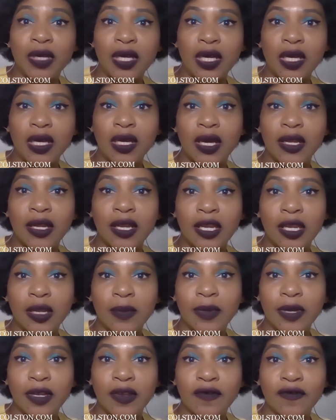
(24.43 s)
be an
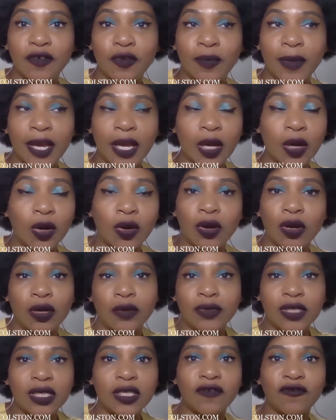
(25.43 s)
independent filmmaker
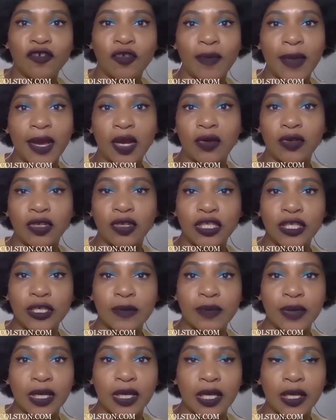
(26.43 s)
or just a filmmaker on
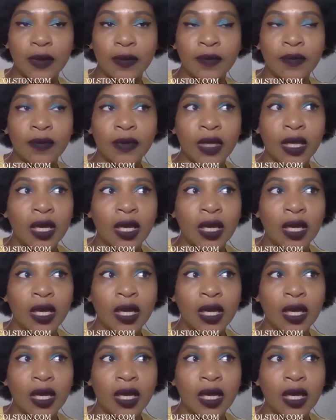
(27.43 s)
GP.